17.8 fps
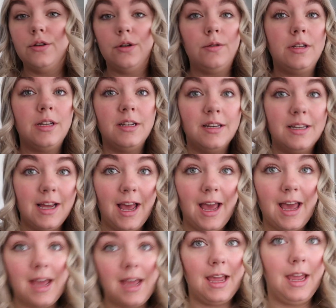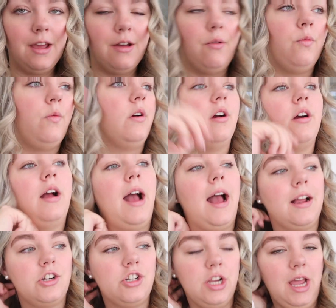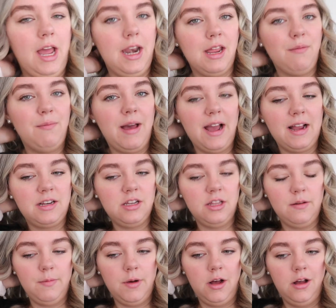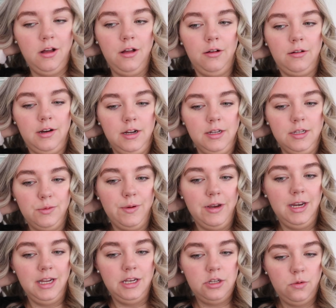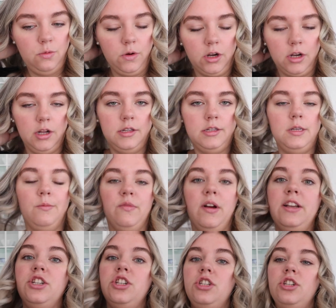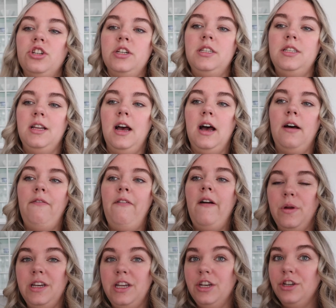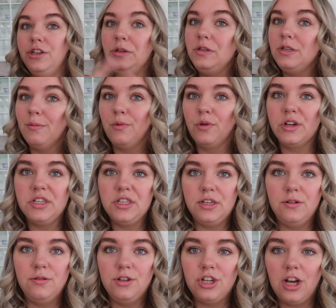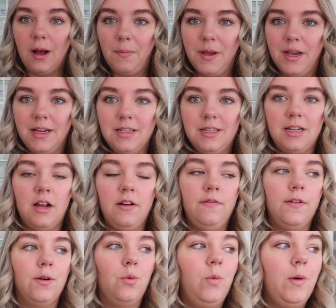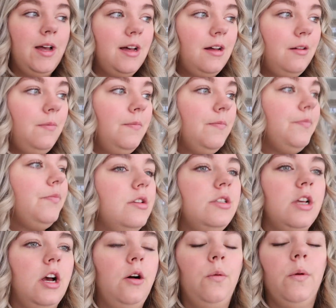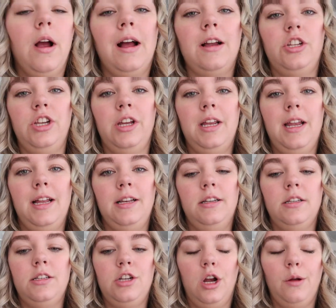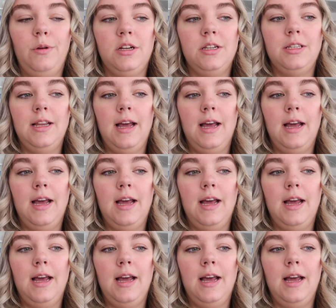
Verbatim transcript: So today we're actually heading back to the mall because we need to work on some registry stuff. We need to do some more suit shopping stuff for Will. So we're actually gonna head to Starbucks